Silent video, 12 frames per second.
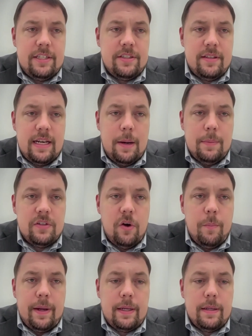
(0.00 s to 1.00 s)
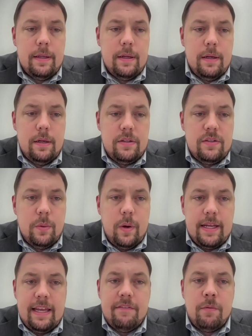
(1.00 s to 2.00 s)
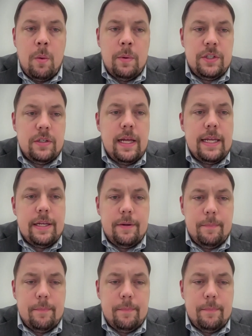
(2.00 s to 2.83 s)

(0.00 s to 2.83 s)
that I was hoping to give. What would you like?